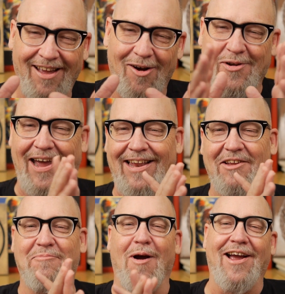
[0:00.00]
Okay,
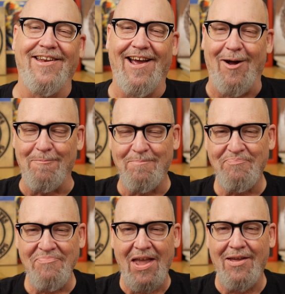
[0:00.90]
let's break it down.
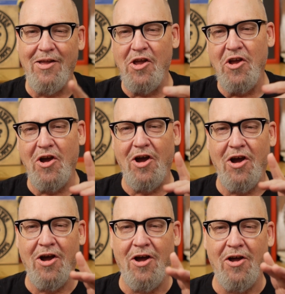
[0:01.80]

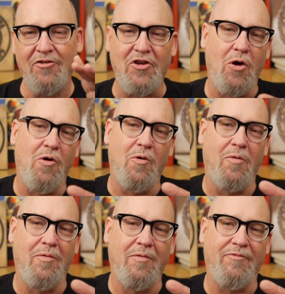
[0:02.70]

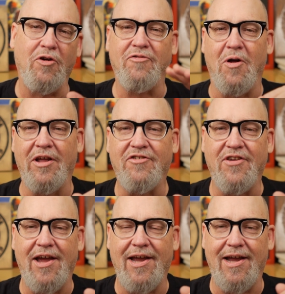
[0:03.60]
So, first of all, let's
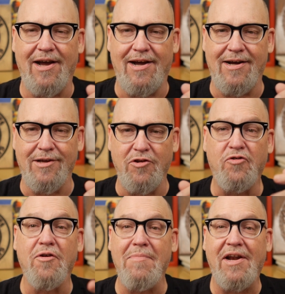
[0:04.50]
say you
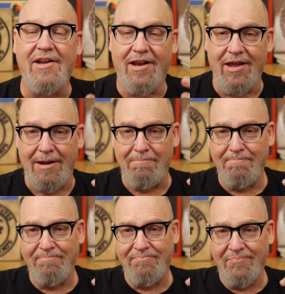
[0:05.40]
submitted a claim
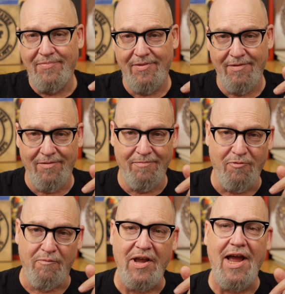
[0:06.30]

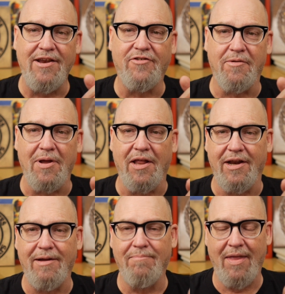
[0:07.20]
for VA
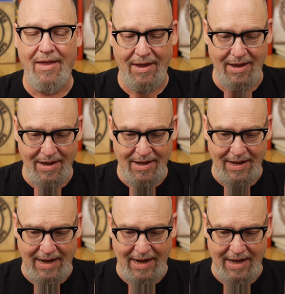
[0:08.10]
disability,
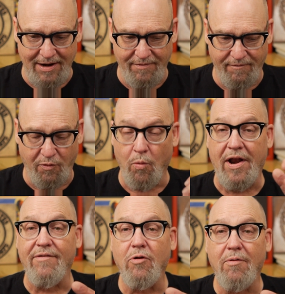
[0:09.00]
and for
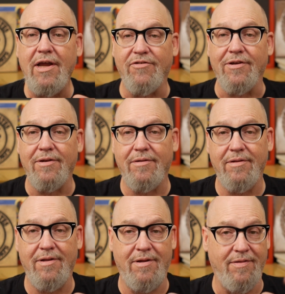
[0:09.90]
whatever reason,
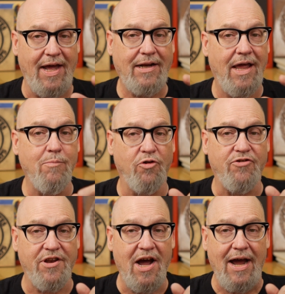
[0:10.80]
that claim was
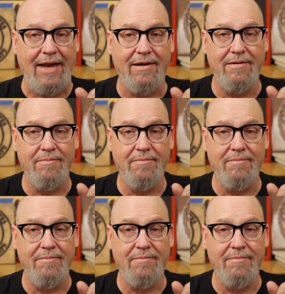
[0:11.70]
denied.